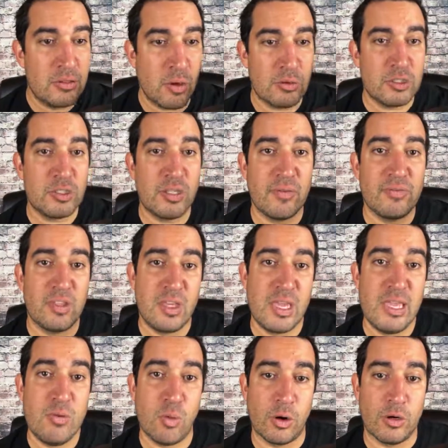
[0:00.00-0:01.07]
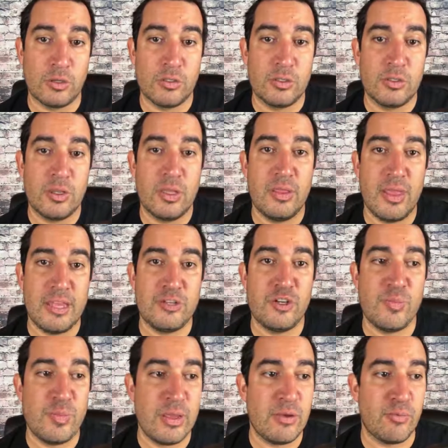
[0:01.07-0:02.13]
Don't stuff the keywords. They
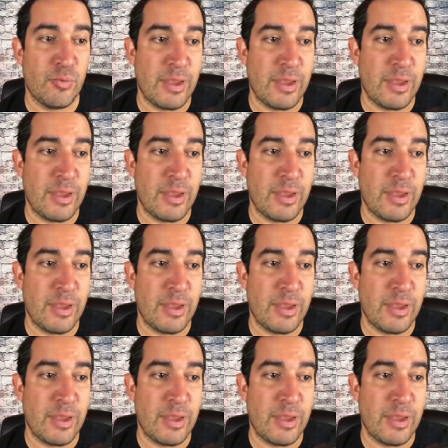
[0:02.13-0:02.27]
should be